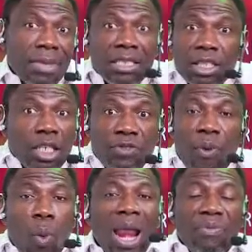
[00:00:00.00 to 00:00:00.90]
It's just
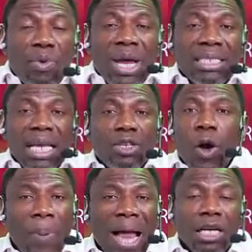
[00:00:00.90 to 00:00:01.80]
for whatever reason,
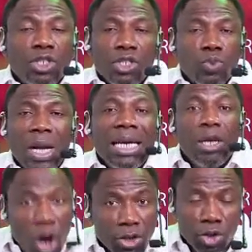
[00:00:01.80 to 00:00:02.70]
your partner just will
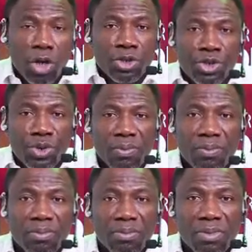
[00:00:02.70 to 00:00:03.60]
not trust you.
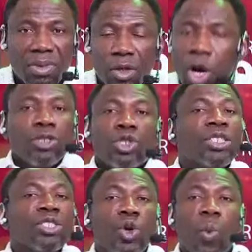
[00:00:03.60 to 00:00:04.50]
Not
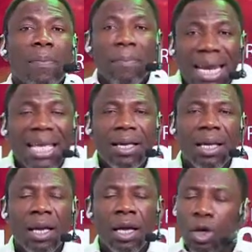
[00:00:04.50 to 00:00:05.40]
trust you with
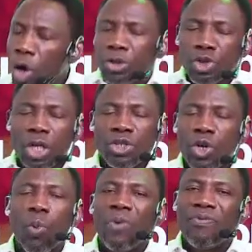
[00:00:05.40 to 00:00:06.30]
money, not
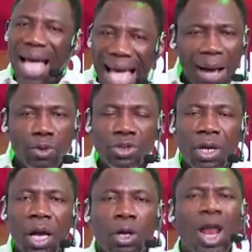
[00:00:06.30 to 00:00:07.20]
trust you with the
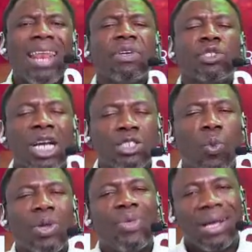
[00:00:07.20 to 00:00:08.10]
house, not even trust
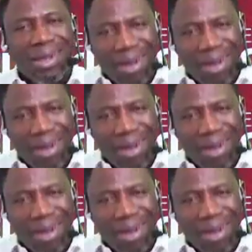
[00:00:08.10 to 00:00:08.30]
you with the